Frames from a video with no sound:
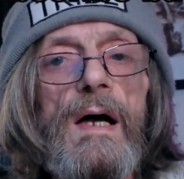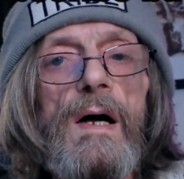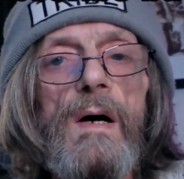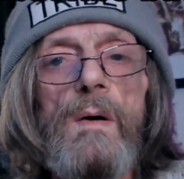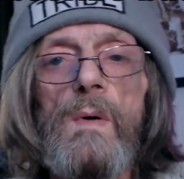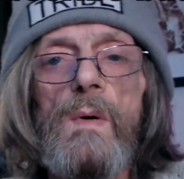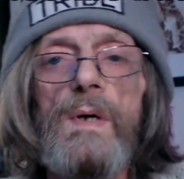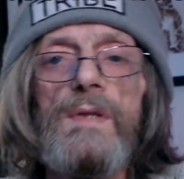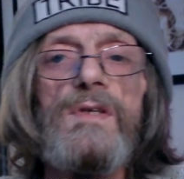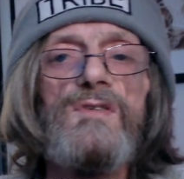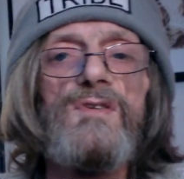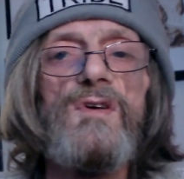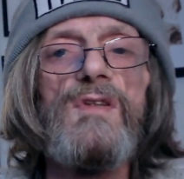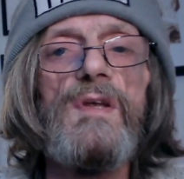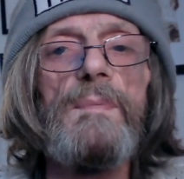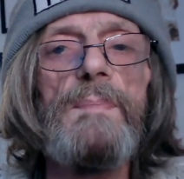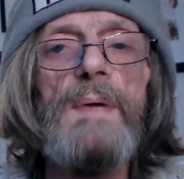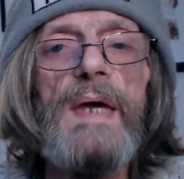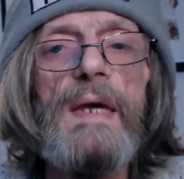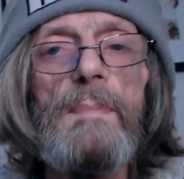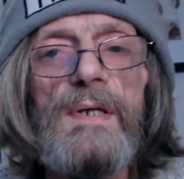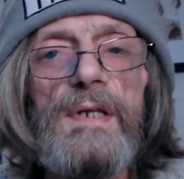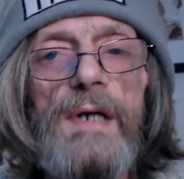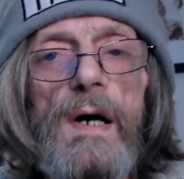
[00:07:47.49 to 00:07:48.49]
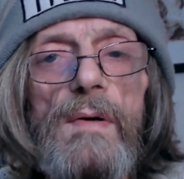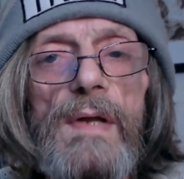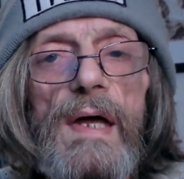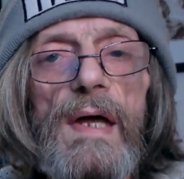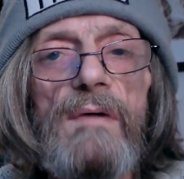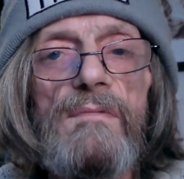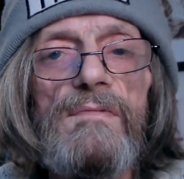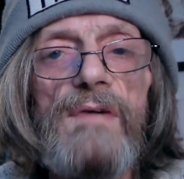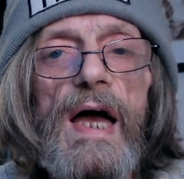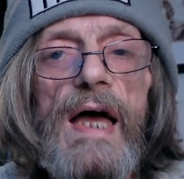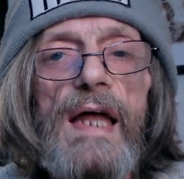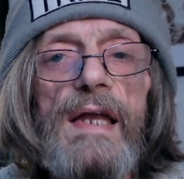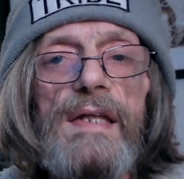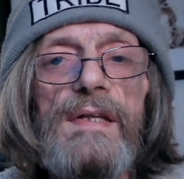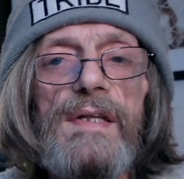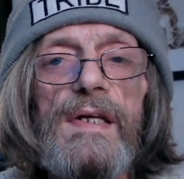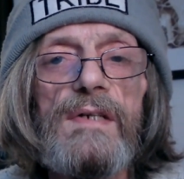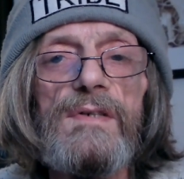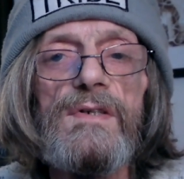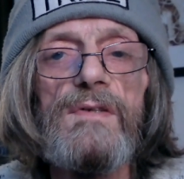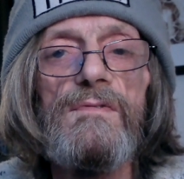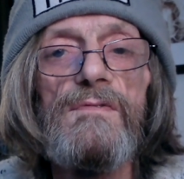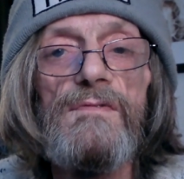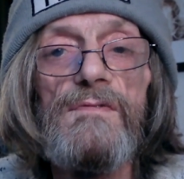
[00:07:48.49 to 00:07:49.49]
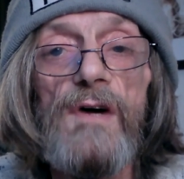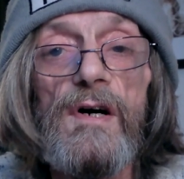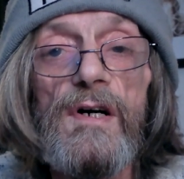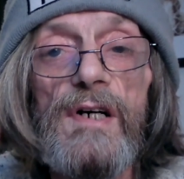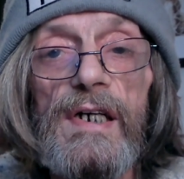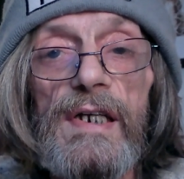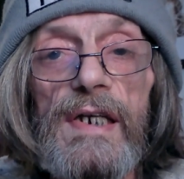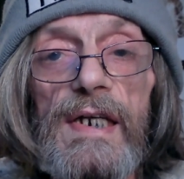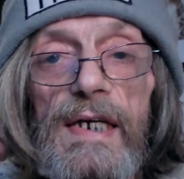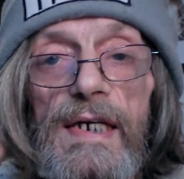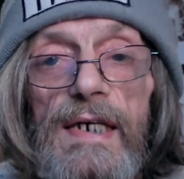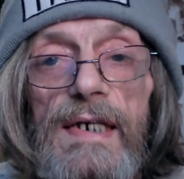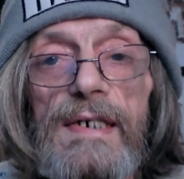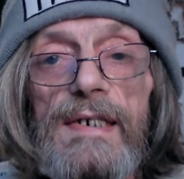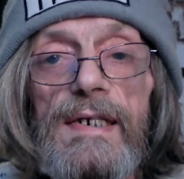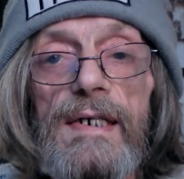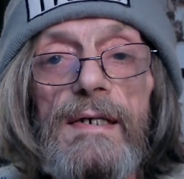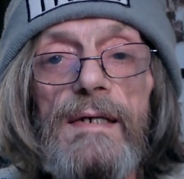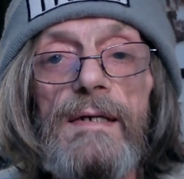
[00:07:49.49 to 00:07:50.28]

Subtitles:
when there's other people who don't have anything to fucking eat.